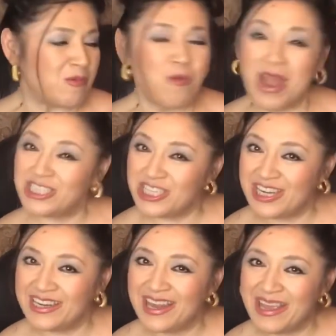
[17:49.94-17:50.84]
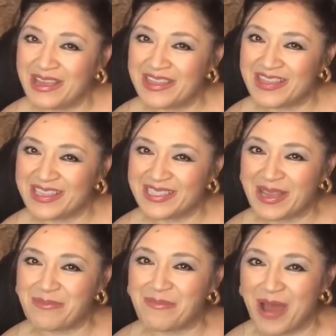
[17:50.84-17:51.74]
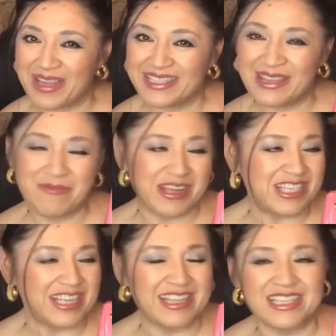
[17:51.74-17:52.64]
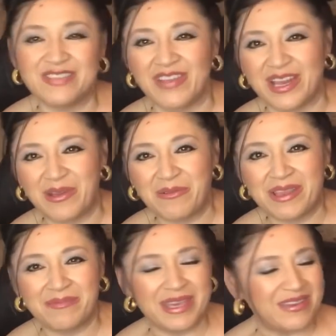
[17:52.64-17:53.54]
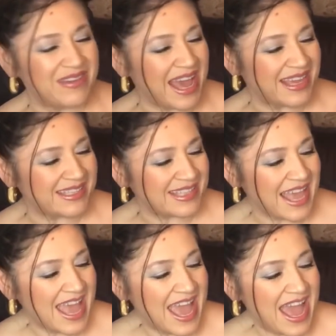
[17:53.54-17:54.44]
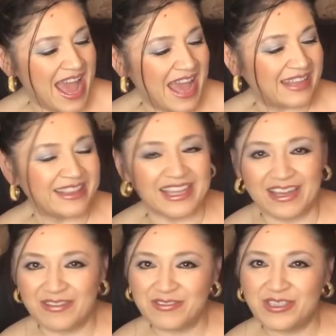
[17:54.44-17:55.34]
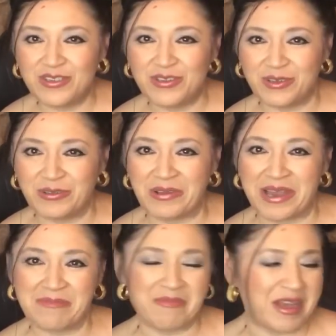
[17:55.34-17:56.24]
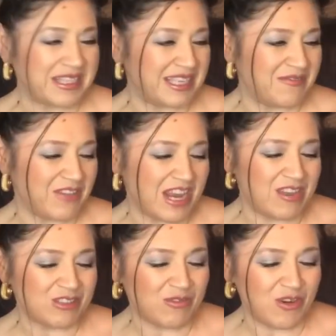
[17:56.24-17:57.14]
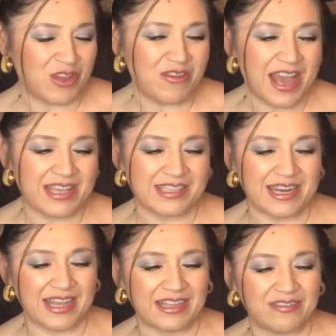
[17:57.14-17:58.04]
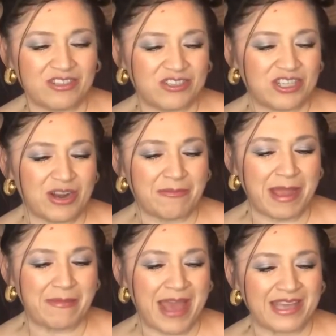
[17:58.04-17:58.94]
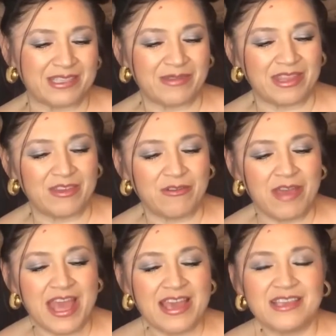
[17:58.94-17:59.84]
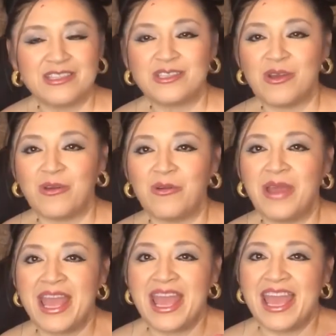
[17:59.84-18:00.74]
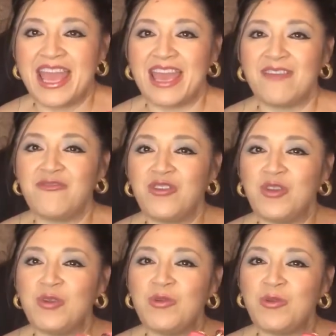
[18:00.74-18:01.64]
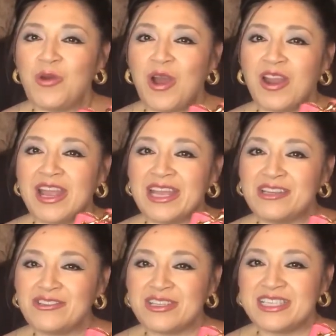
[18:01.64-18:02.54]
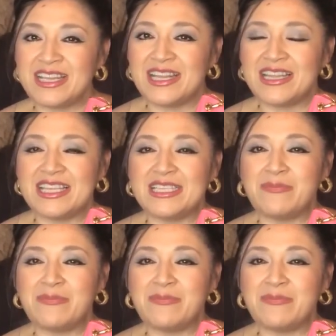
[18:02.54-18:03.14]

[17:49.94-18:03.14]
watching this unboxing, watching this video with me, you guys. I love to do unboxing videos for you guys, and I love to share my bags with you. So if you are interested in this